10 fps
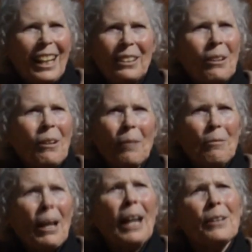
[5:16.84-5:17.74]
no, I'd
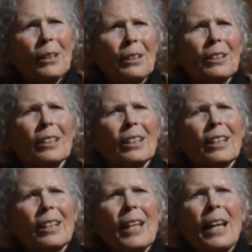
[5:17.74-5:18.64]
rather
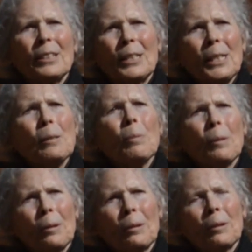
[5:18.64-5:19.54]
that
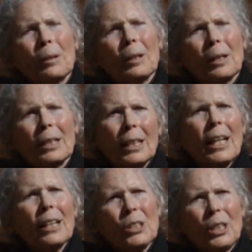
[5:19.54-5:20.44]
deeper
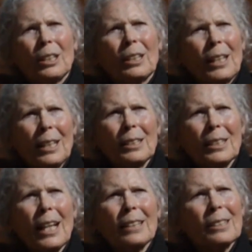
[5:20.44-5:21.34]
connection.
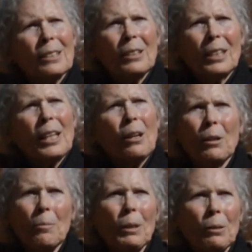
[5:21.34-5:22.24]
That's going to
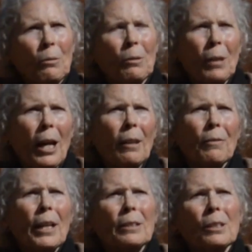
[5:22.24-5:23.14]
carry me through life.
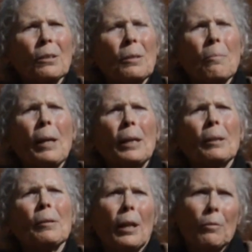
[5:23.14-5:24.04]
That's going to
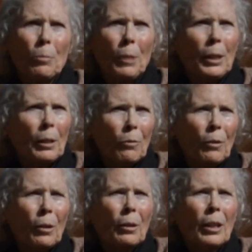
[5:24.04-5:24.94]
make life
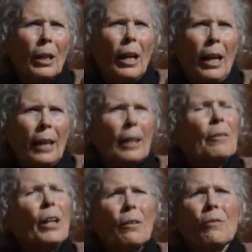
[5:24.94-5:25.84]
meaningful. And
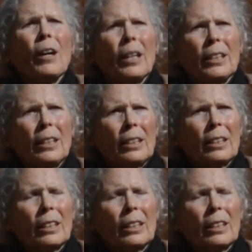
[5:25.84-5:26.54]
I've got to find it.